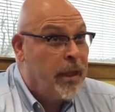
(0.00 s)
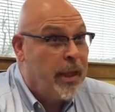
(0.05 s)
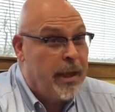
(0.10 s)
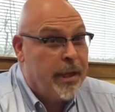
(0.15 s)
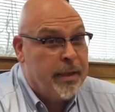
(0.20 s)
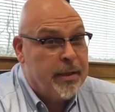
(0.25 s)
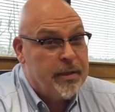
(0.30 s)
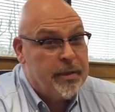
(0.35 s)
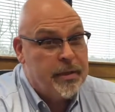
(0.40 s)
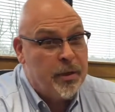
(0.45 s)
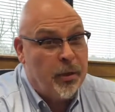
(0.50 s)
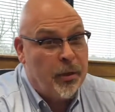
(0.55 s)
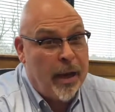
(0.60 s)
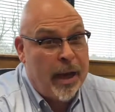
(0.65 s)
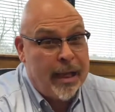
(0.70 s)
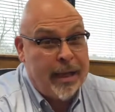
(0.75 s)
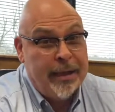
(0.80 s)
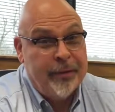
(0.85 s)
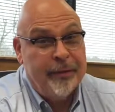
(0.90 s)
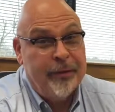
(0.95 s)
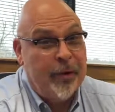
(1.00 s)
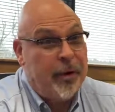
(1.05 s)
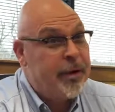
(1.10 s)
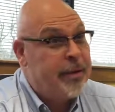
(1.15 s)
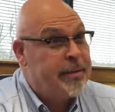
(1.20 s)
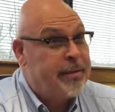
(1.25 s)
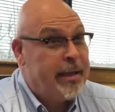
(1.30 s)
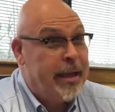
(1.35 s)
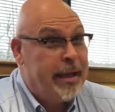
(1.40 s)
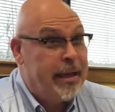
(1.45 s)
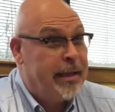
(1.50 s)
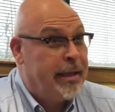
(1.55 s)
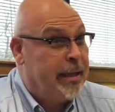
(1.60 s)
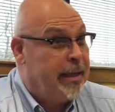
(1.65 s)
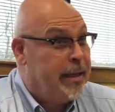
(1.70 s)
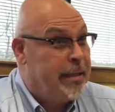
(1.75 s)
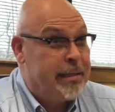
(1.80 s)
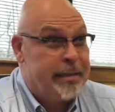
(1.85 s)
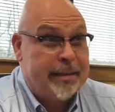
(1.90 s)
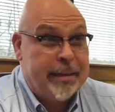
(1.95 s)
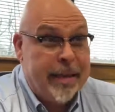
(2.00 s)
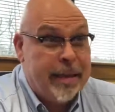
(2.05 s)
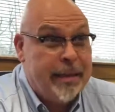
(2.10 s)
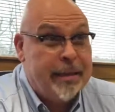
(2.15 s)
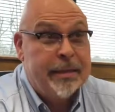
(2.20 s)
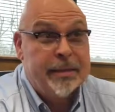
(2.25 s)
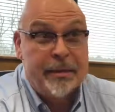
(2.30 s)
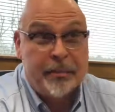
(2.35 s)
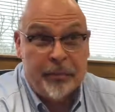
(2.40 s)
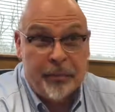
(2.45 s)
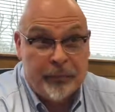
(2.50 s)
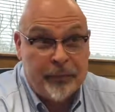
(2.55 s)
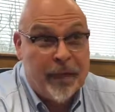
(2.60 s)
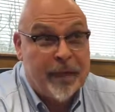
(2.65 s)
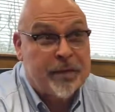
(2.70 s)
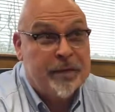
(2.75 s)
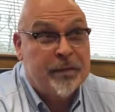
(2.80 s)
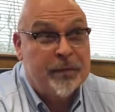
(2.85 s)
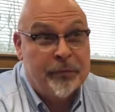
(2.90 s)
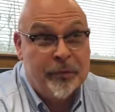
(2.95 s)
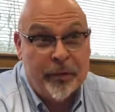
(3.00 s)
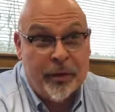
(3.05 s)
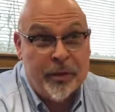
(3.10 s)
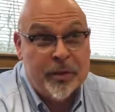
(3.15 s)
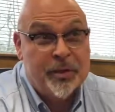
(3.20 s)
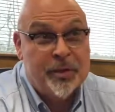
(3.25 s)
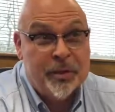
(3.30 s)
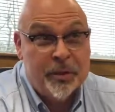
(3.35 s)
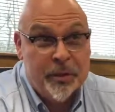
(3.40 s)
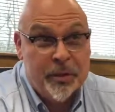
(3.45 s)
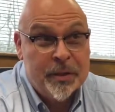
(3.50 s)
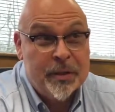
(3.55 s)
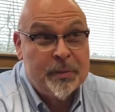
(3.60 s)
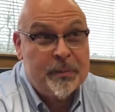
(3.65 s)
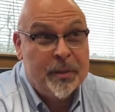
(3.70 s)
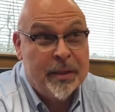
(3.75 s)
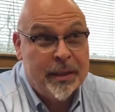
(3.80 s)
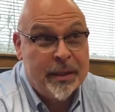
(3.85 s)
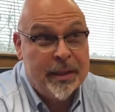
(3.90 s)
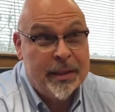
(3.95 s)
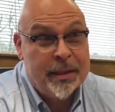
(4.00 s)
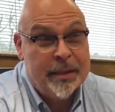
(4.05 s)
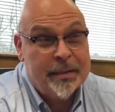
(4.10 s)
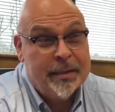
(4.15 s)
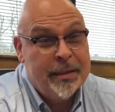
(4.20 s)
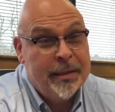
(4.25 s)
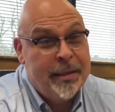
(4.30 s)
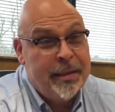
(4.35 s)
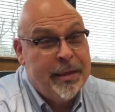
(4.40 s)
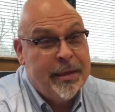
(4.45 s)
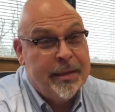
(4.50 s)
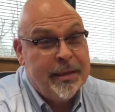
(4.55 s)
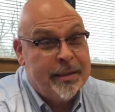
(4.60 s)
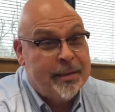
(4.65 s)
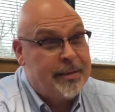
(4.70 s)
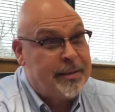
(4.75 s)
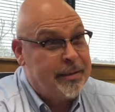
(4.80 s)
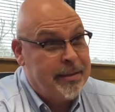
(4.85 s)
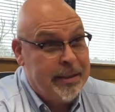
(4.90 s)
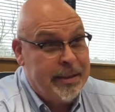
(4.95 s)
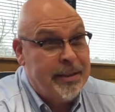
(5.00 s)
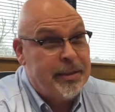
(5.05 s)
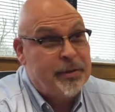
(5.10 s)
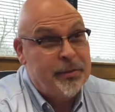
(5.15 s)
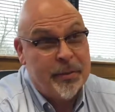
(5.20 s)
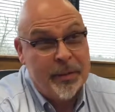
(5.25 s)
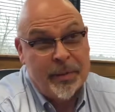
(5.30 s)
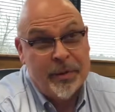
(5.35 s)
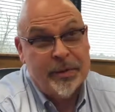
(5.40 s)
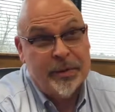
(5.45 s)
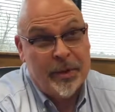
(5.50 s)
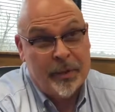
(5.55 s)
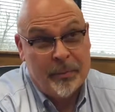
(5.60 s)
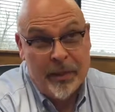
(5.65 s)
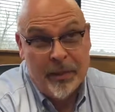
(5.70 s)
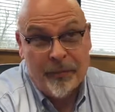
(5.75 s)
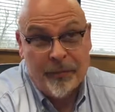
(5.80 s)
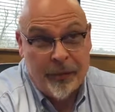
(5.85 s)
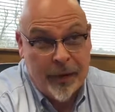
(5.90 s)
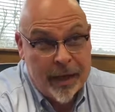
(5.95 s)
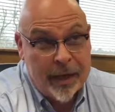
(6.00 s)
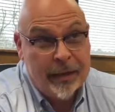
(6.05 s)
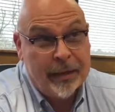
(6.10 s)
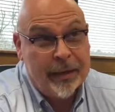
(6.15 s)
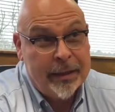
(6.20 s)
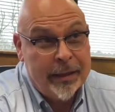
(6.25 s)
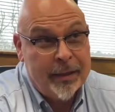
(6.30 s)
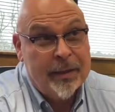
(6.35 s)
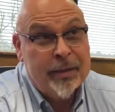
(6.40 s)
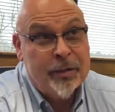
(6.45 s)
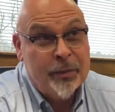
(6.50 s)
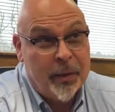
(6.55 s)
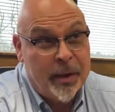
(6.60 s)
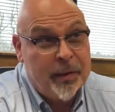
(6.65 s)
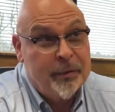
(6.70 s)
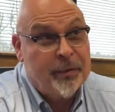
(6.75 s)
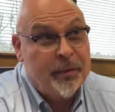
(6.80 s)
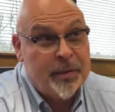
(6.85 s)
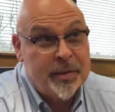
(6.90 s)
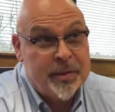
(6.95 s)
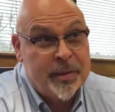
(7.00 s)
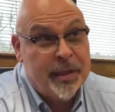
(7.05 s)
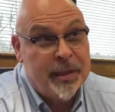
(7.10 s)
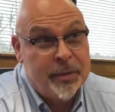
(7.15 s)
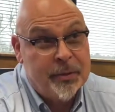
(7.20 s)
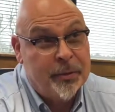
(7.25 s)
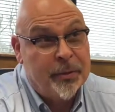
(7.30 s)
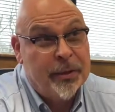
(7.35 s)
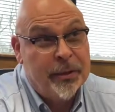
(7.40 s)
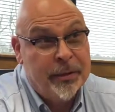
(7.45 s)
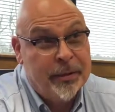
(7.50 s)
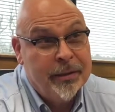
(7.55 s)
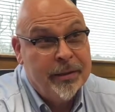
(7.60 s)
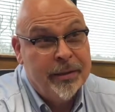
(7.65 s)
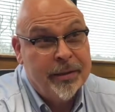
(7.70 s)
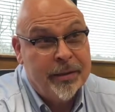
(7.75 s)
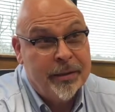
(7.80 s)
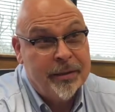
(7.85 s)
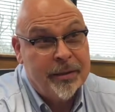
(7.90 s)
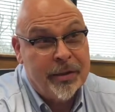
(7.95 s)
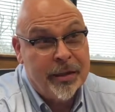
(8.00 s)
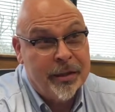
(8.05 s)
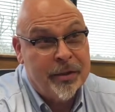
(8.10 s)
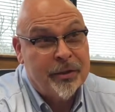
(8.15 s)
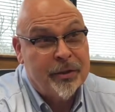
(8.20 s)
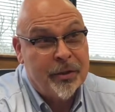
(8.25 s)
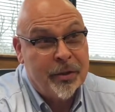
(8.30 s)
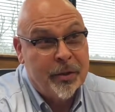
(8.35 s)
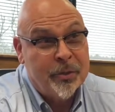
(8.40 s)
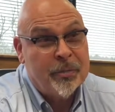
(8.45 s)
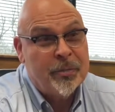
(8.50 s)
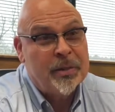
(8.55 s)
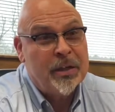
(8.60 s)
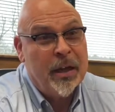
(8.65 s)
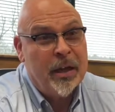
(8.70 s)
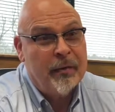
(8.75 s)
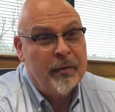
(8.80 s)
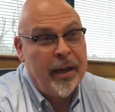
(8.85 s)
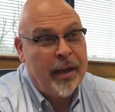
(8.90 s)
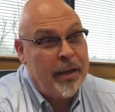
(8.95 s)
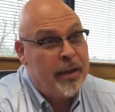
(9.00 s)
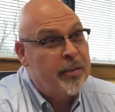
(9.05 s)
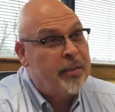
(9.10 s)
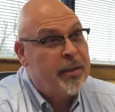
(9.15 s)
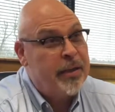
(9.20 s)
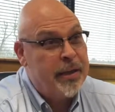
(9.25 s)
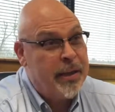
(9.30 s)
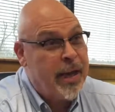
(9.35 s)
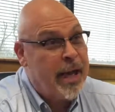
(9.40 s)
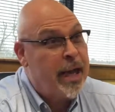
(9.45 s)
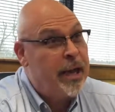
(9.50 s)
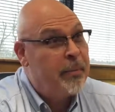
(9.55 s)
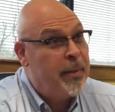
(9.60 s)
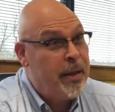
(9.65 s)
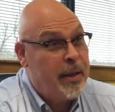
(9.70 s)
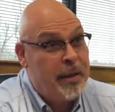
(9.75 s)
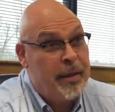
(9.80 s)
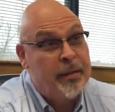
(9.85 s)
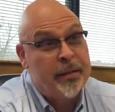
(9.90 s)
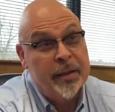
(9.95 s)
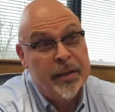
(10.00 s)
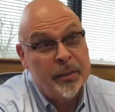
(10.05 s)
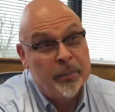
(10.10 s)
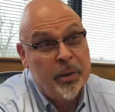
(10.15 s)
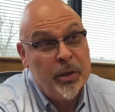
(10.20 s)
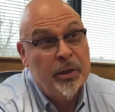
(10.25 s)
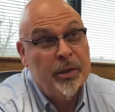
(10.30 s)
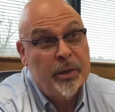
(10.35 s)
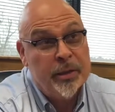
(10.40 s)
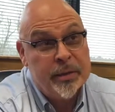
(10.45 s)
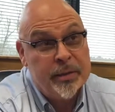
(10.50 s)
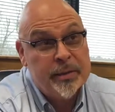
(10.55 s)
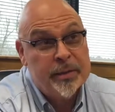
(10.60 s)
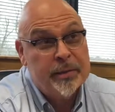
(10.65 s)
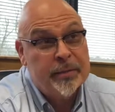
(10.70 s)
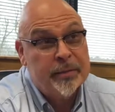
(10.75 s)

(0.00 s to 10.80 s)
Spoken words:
So I get very excited. I get excited as a professor for our students, because this is an industry that's going to be vital into the 21st century in terms of a healthy economy and healthy communities.